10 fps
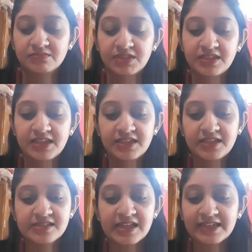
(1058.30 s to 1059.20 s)

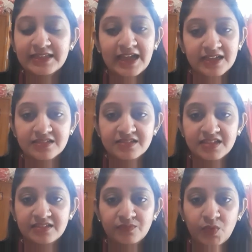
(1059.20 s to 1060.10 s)
it's like that.
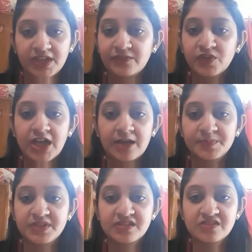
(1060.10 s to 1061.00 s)
Just whatever
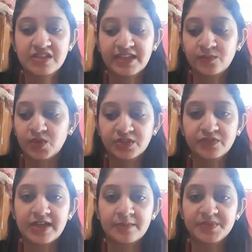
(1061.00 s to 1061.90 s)
happens,
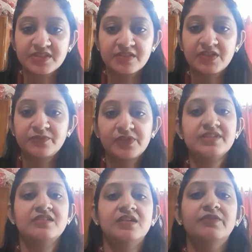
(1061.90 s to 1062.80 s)
they will
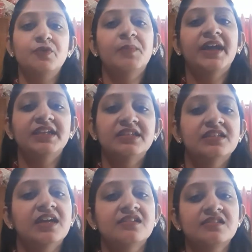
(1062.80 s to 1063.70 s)
first serve
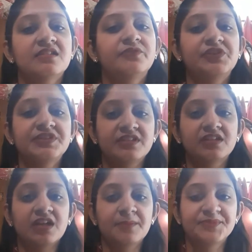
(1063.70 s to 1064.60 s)
humanity. That's the first
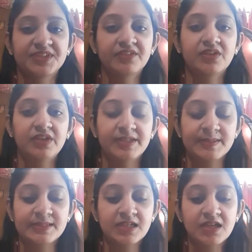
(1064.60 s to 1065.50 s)
that comes in their
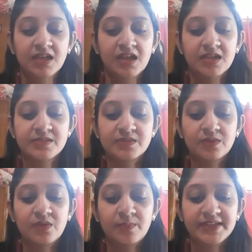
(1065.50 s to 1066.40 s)
list.
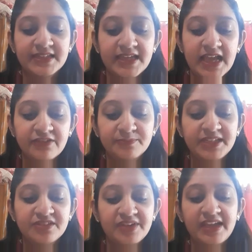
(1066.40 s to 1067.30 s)
So, but I have
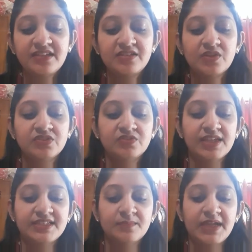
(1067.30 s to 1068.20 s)
been trained not to
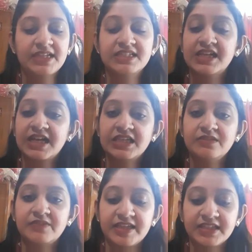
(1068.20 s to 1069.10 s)
let a man die
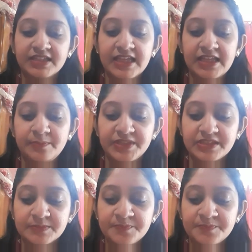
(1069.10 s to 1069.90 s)
if I can help it.